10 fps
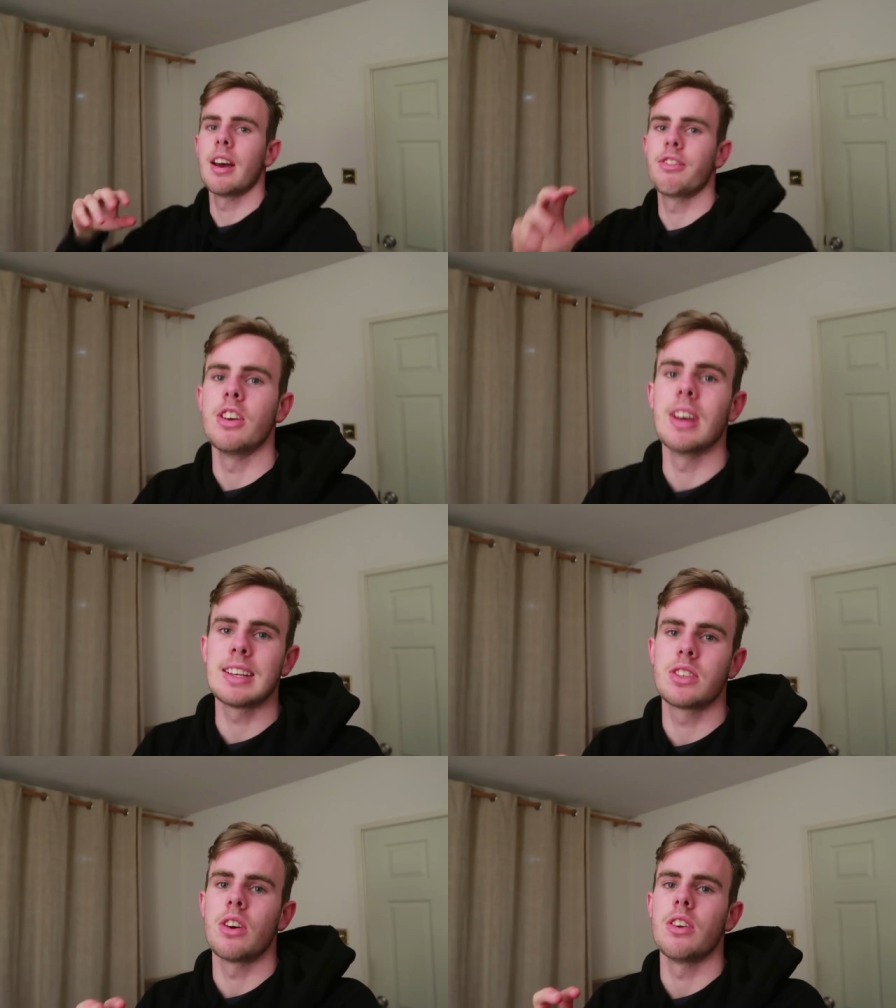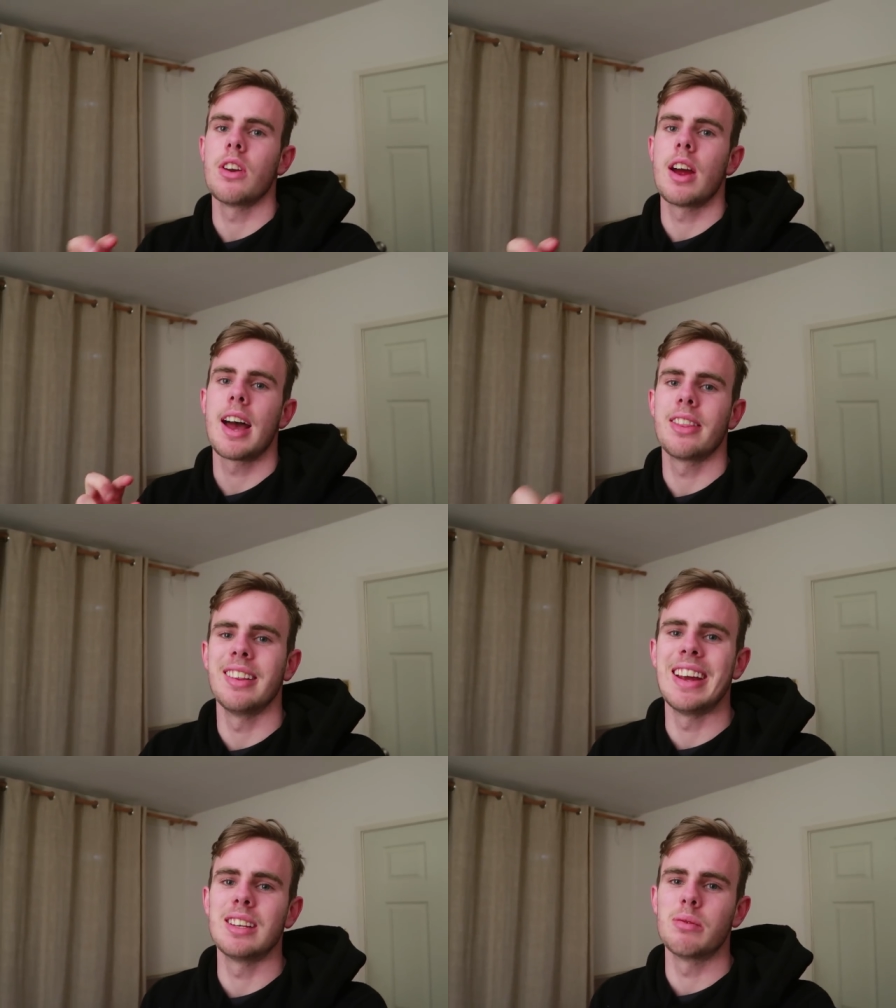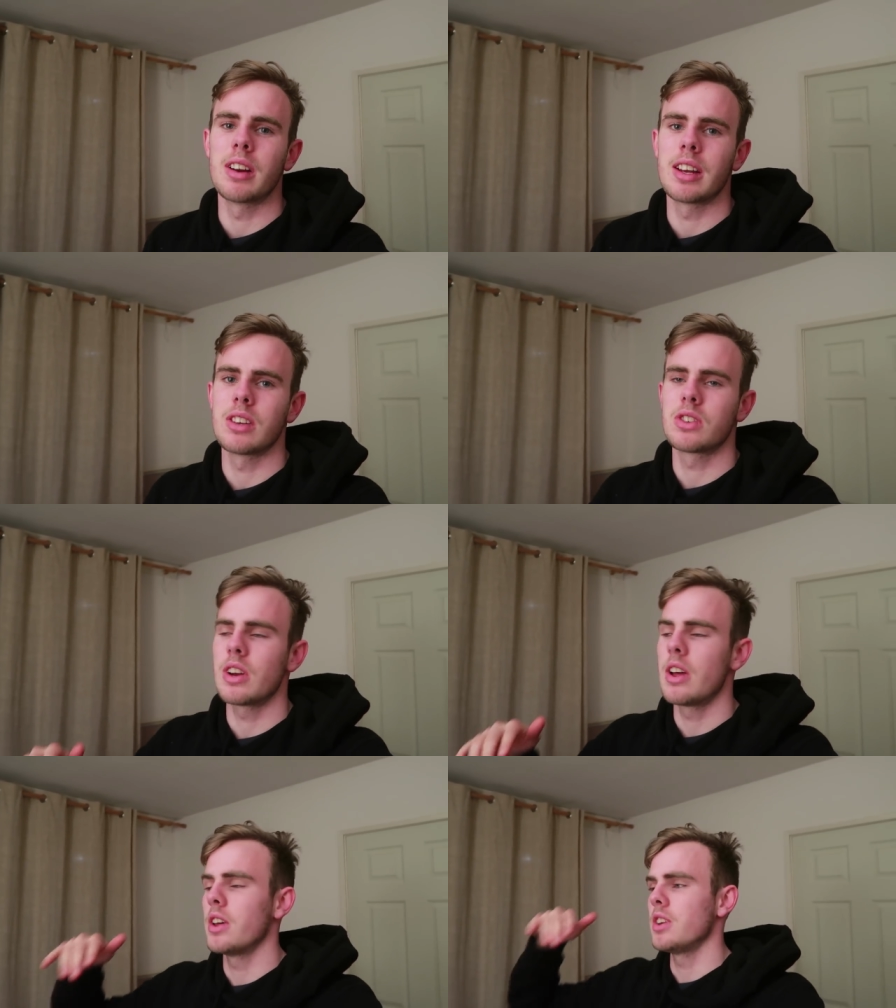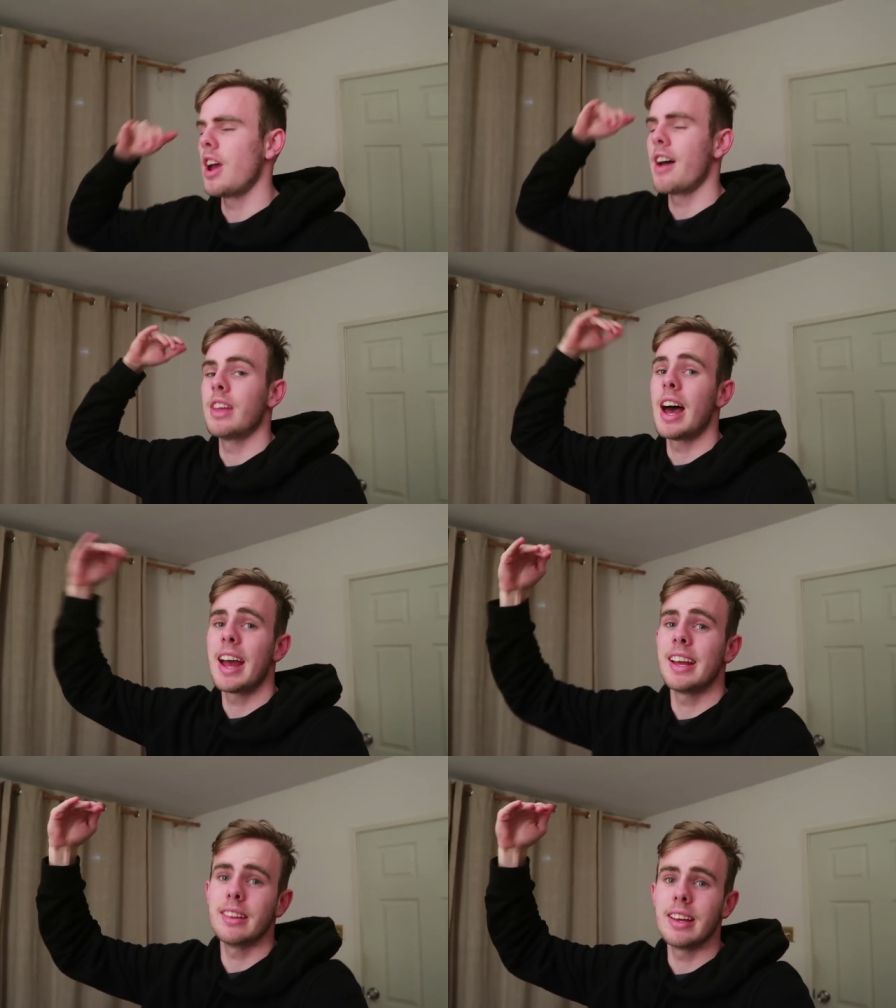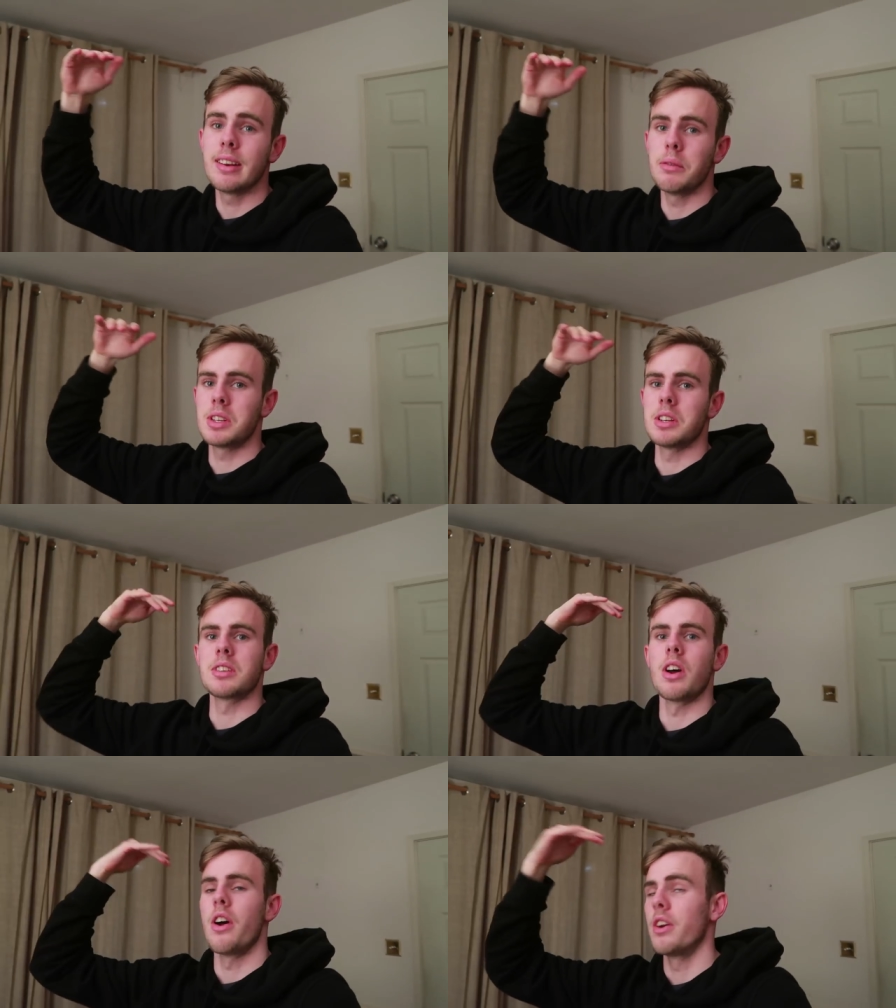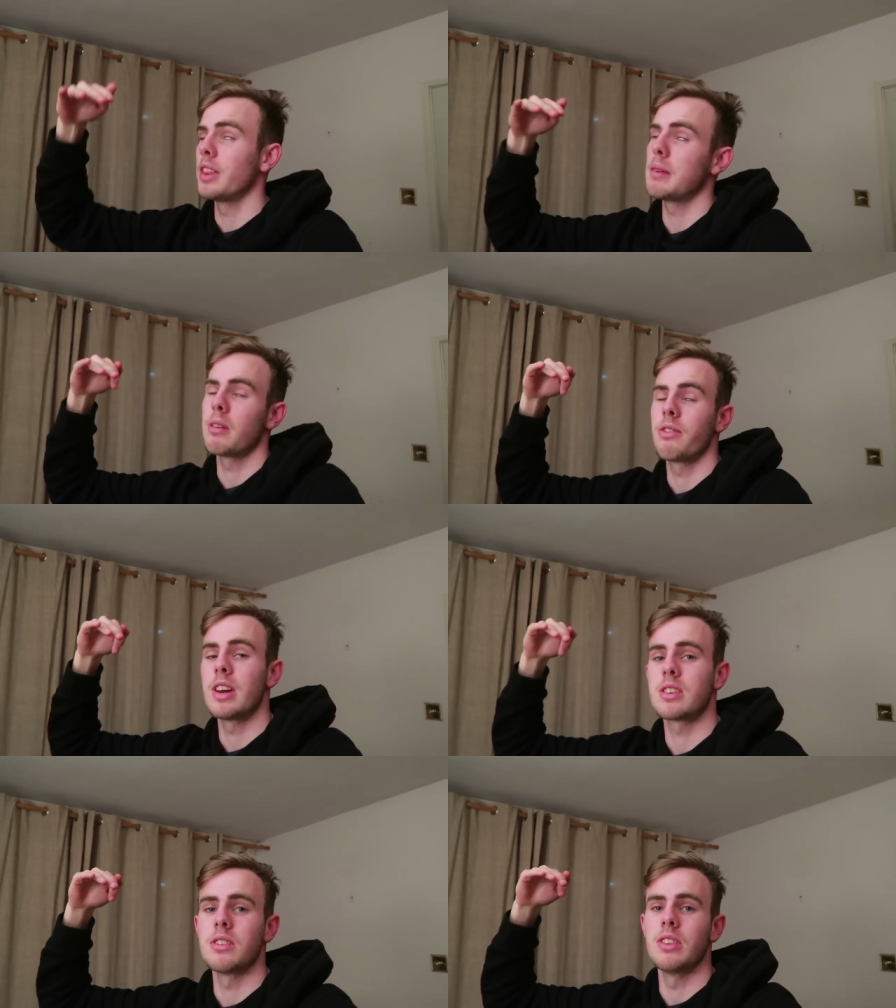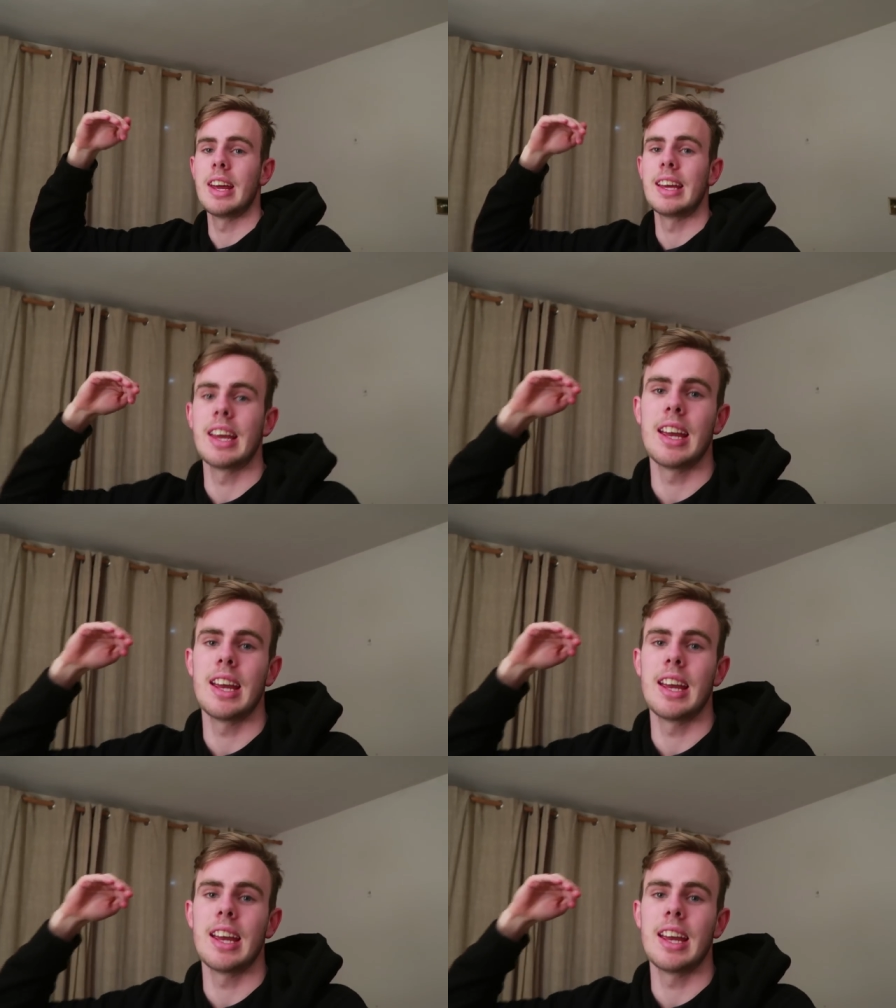Now, if you guys don't know how the leagues work in Australia, you have the A League, which is the only professional league